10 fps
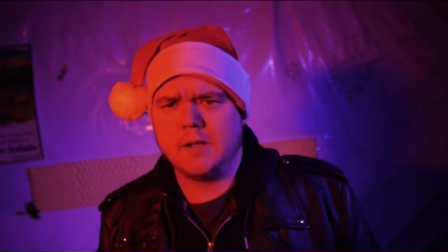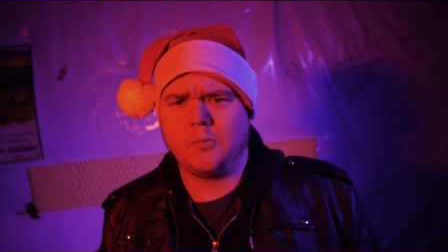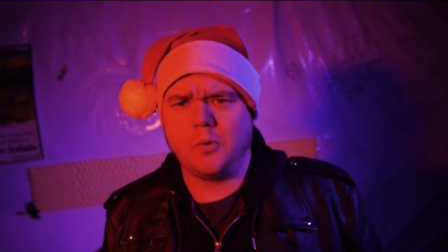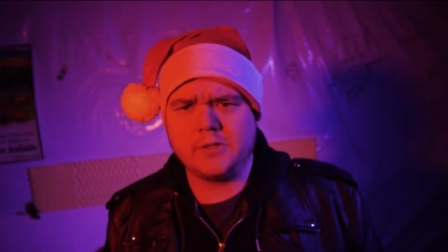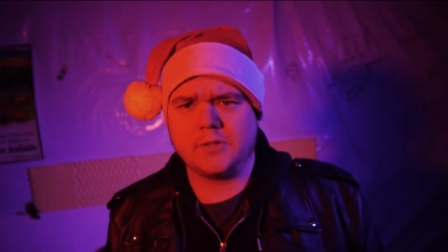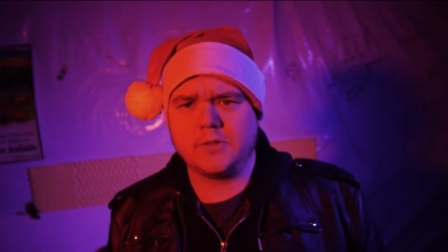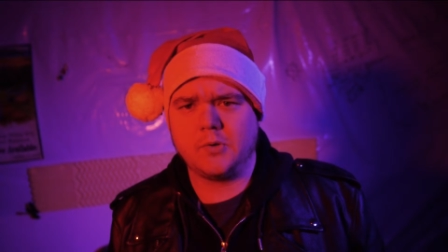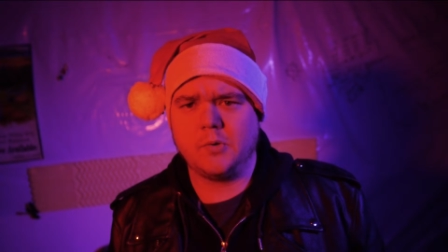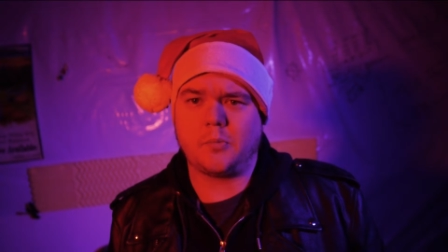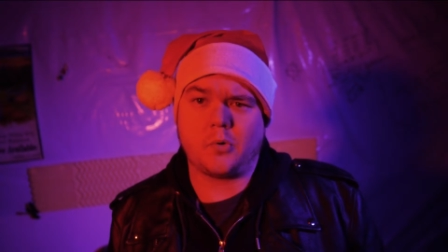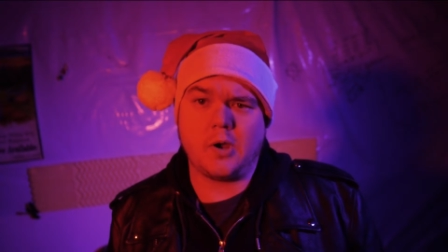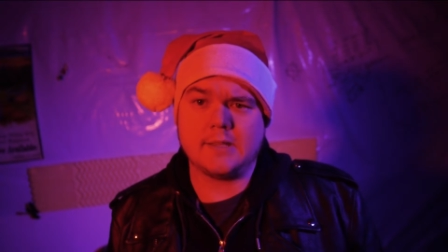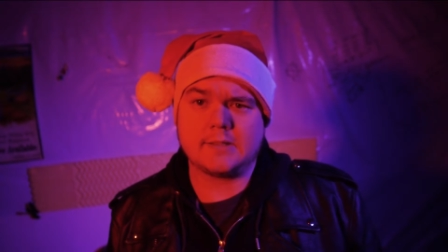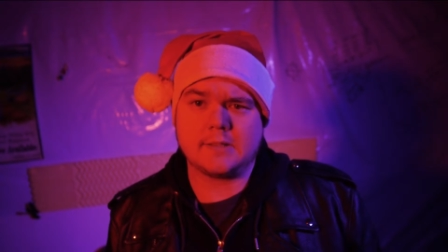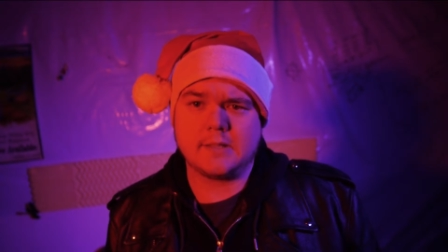Wasn't too
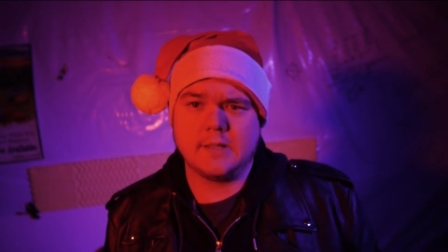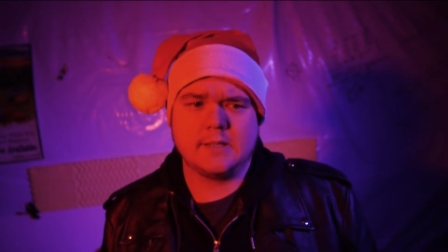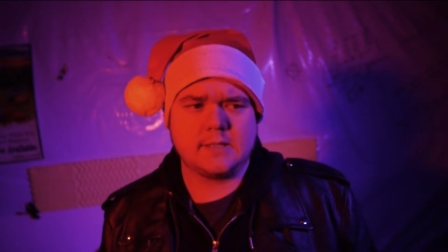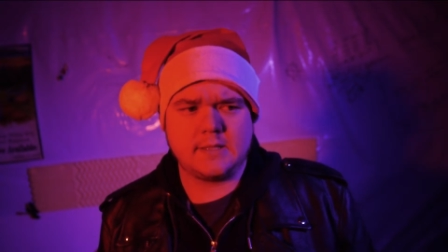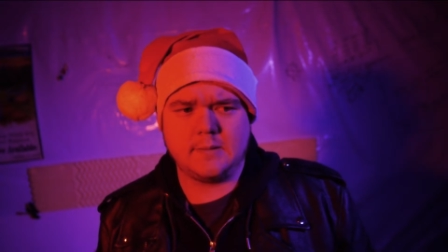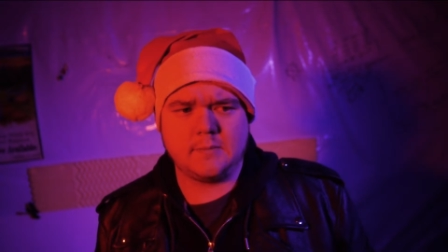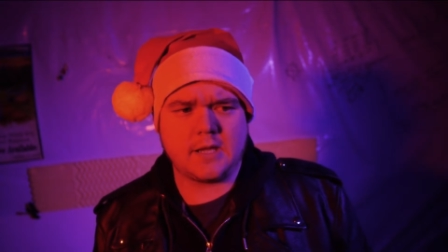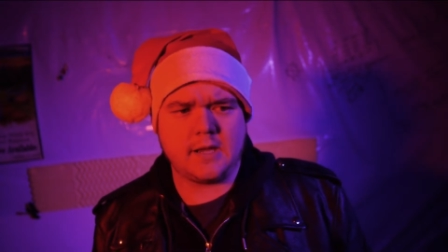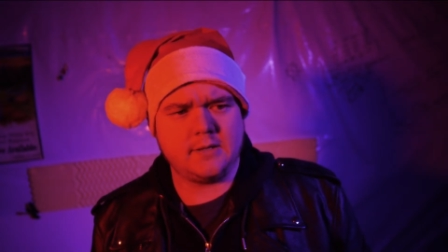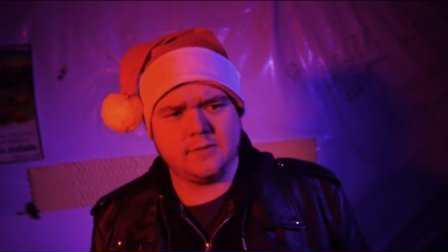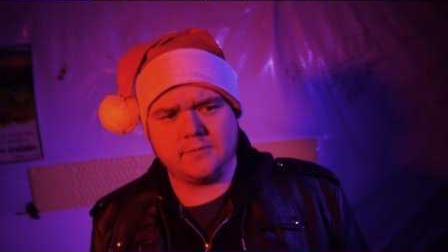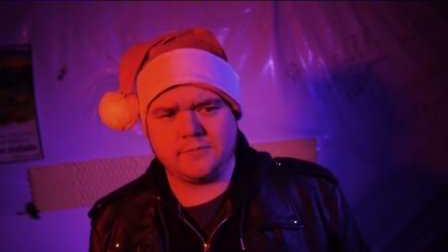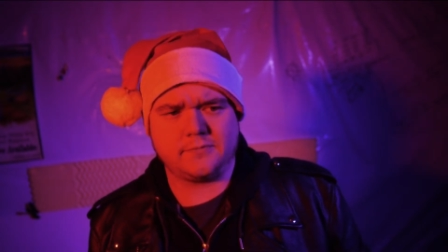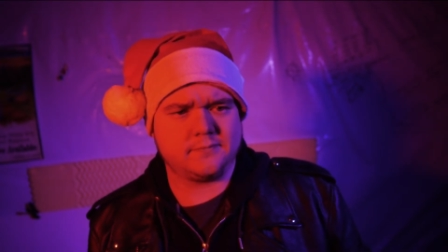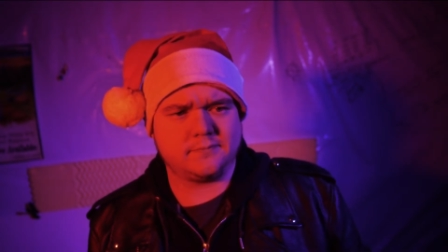impressed. Seemed kind
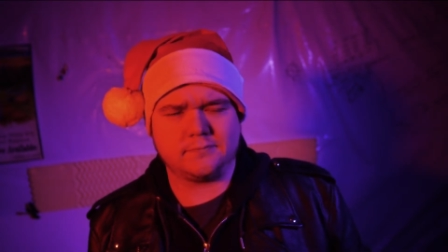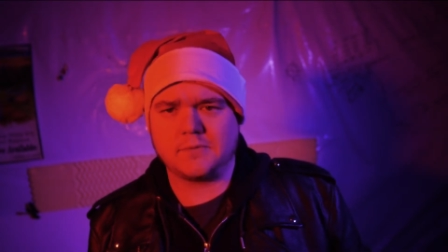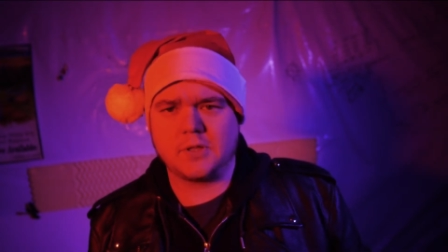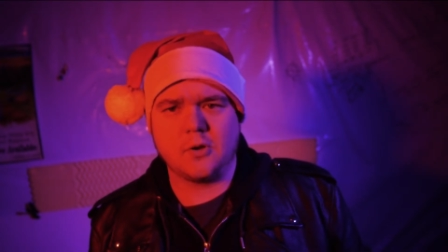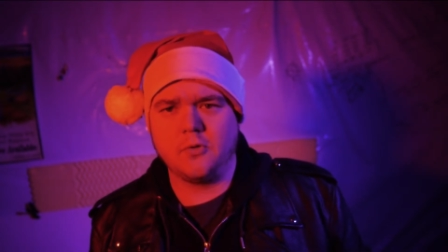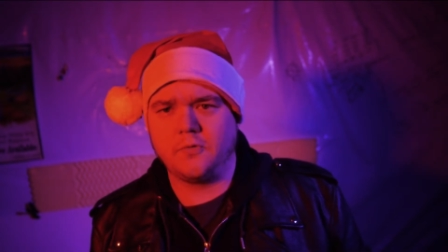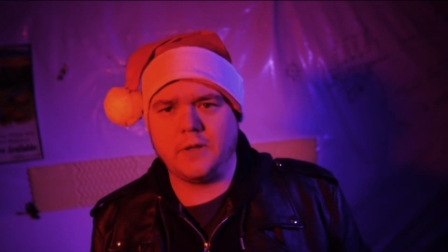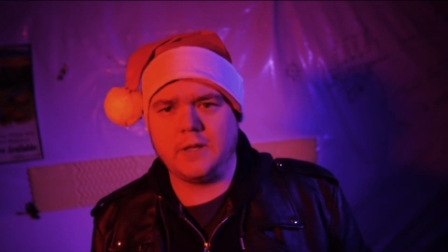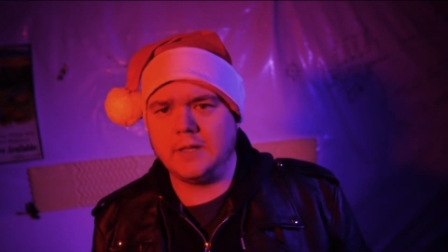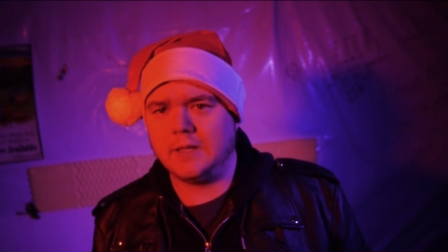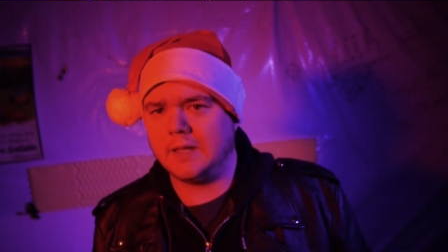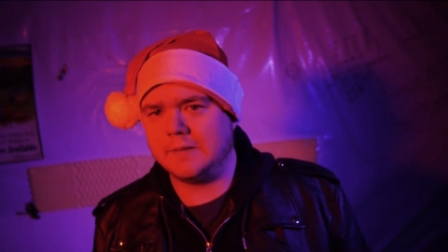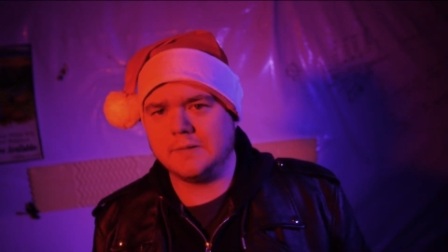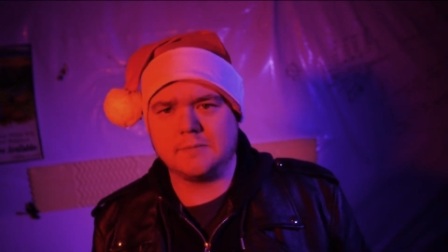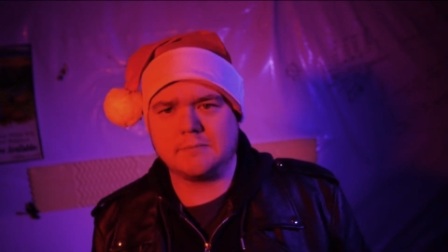of goofy
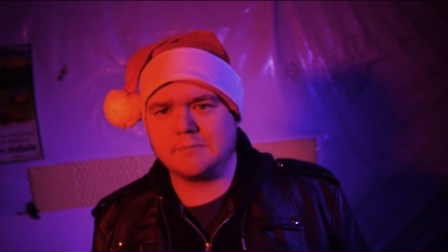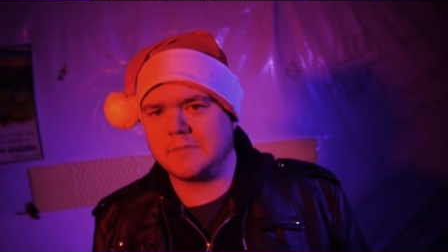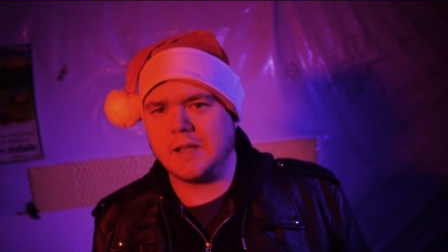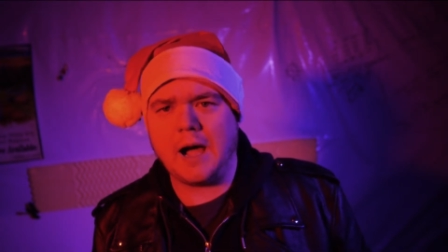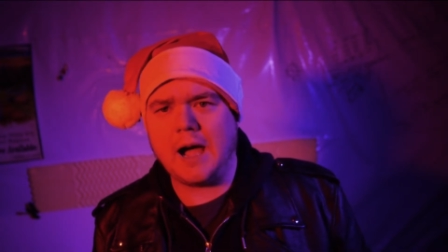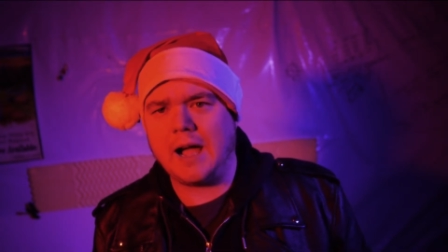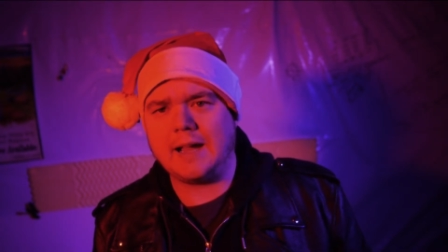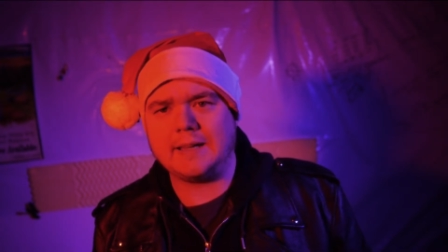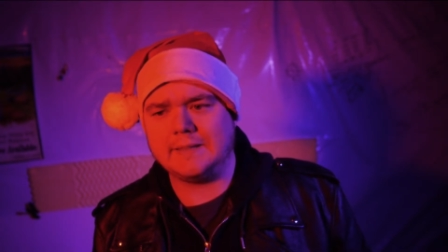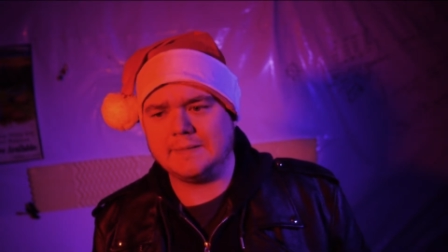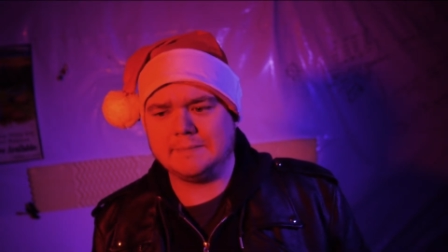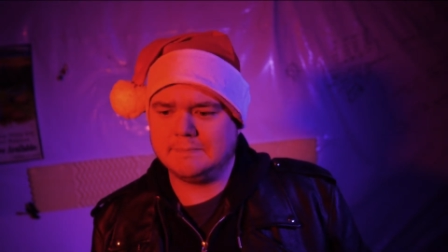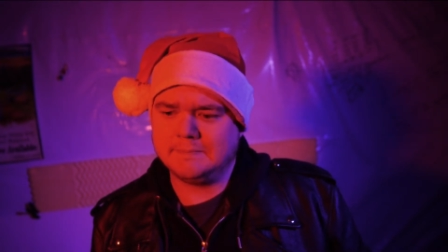and odd and